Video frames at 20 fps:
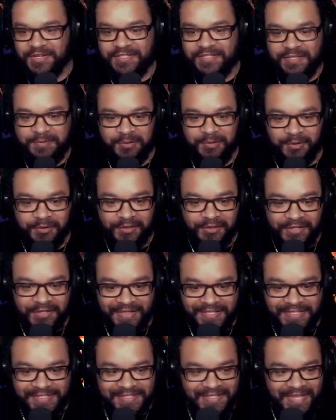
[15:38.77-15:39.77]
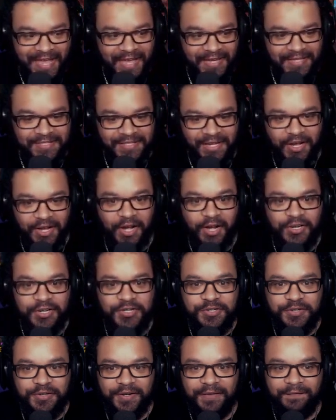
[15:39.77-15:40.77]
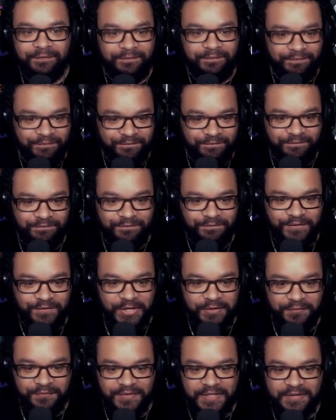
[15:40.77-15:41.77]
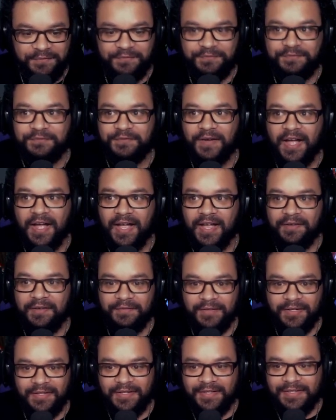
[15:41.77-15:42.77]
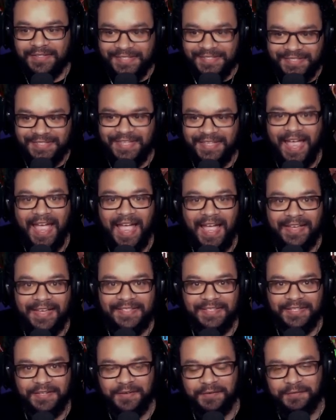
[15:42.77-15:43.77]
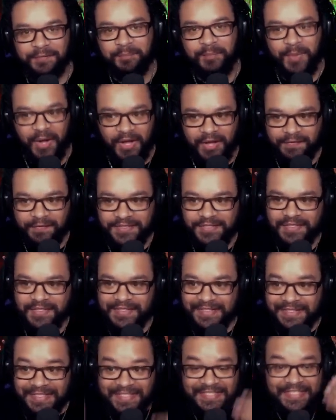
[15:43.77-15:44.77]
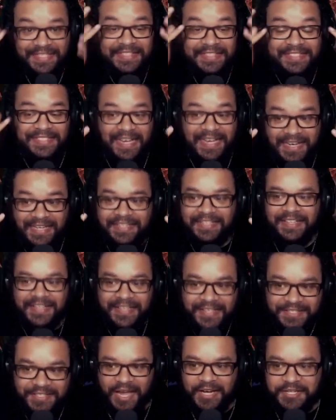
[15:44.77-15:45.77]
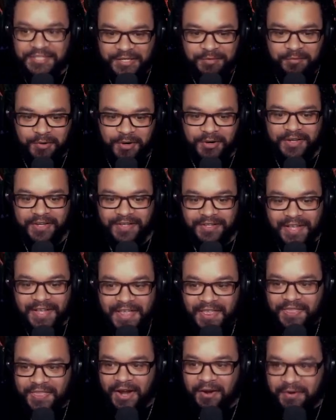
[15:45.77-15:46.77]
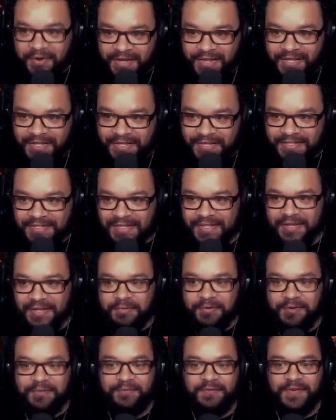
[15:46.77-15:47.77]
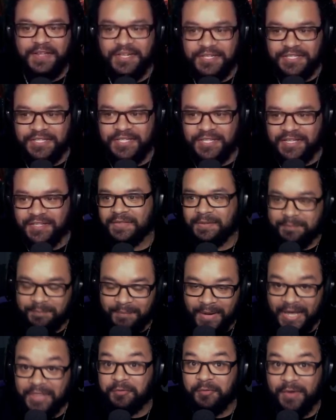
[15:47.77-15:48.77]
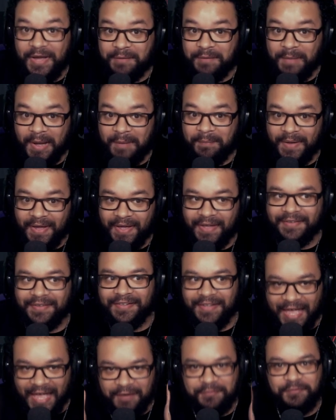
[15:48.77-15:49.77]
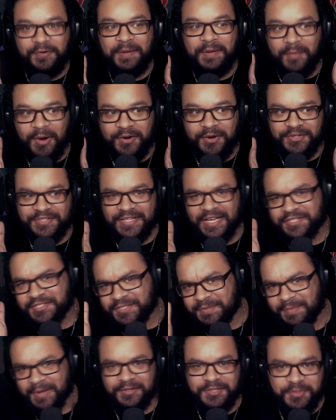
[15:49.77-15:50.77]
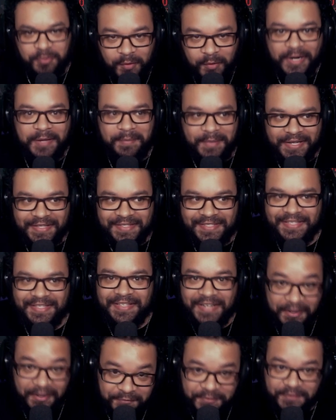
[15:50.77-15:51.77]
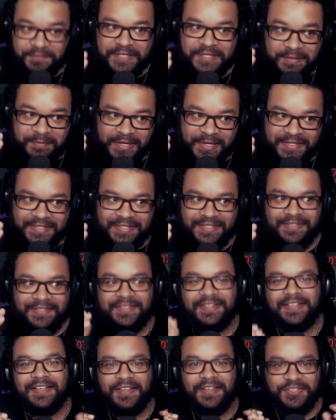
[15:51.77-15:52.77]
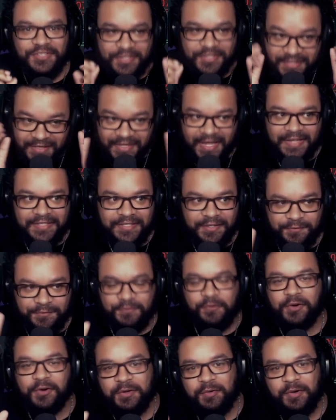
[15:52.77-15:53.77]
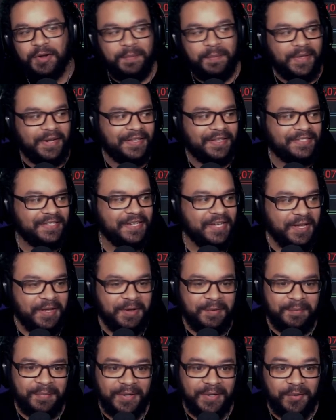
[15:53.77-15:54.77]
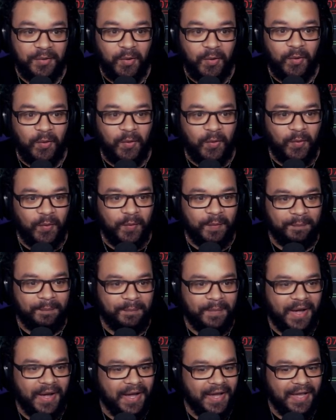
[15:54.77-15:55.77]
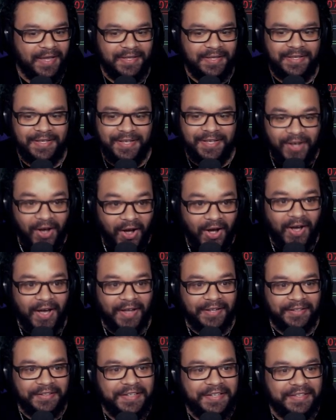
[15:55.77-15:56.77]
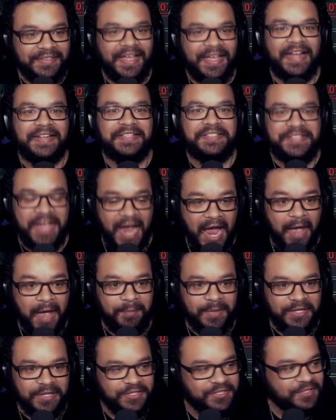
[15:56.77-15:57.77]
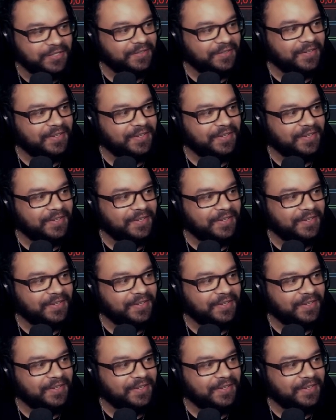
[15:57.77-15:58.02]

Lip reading: Demon Lord. And look at the stacks. 155 stacks of buffs. This is insane. It's actually working. There it is. We finished it. By the way, my bad. Halfway marker is actually about 20 minutes in, not 15 minutes in. So this lasted 41 minutes. But oh my God, look at that damage.